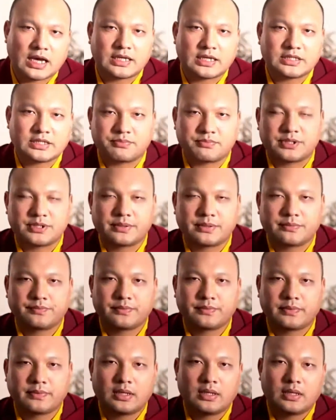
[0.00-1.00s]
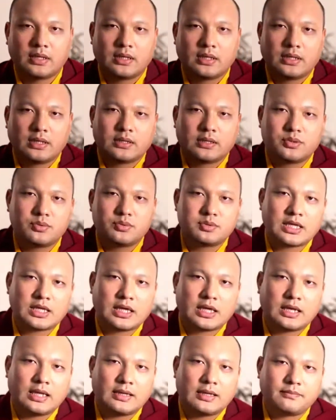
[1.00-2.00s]
And so
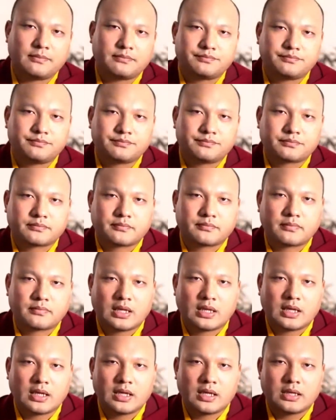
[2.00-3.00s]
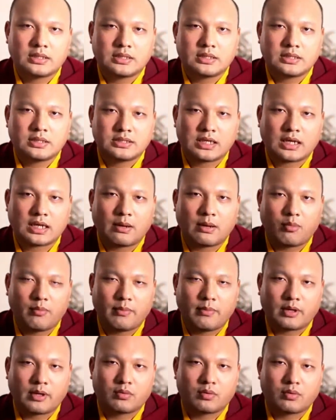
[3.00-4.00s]
immediately Gampopa went to
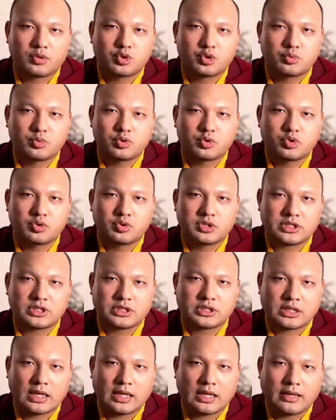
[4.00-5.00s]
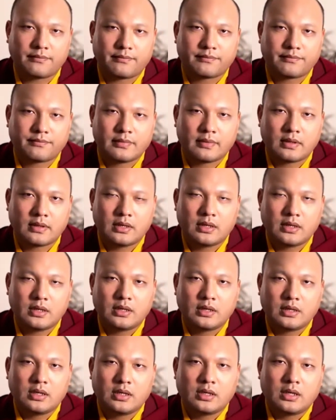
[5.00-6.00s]
see Milarepa.
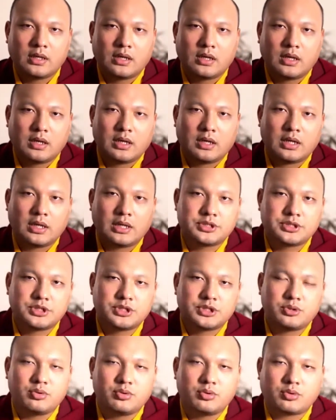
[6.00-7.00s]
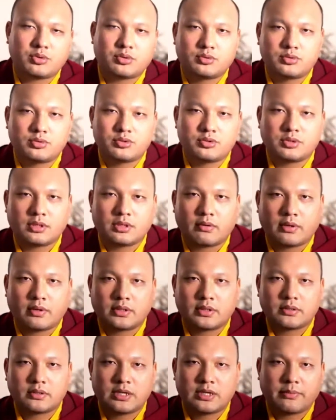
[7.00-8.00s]
And so at that time, Gampopa was
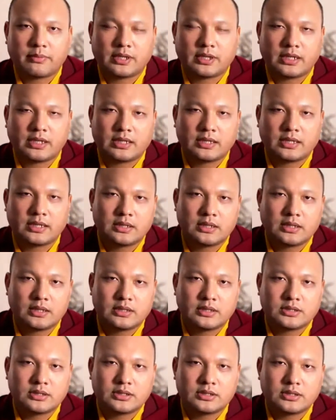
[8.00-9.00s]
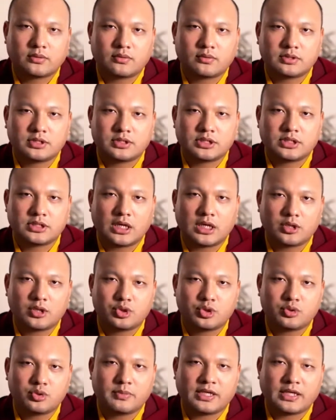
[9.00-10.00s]
31. And in
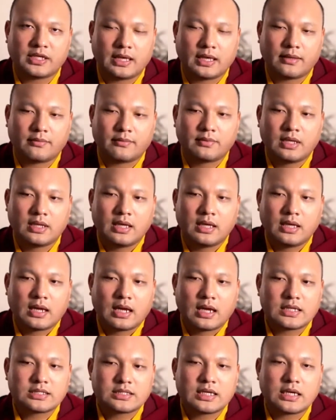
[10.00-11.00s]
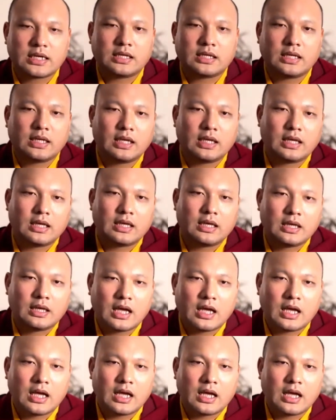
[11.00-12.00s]
terms of the year, it was
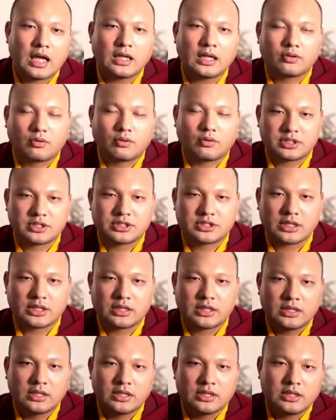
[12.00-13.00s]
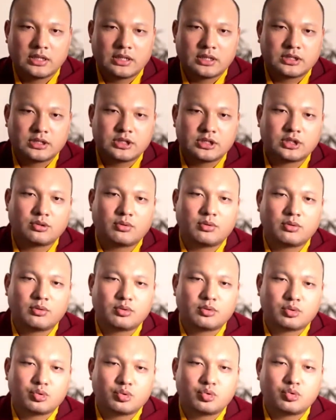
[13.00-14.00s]

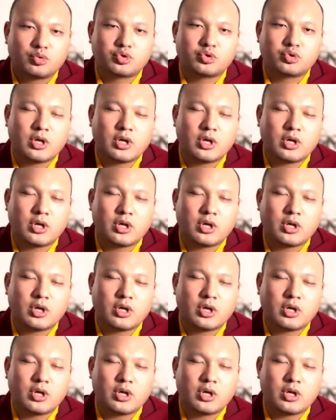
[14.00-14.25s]
1,108.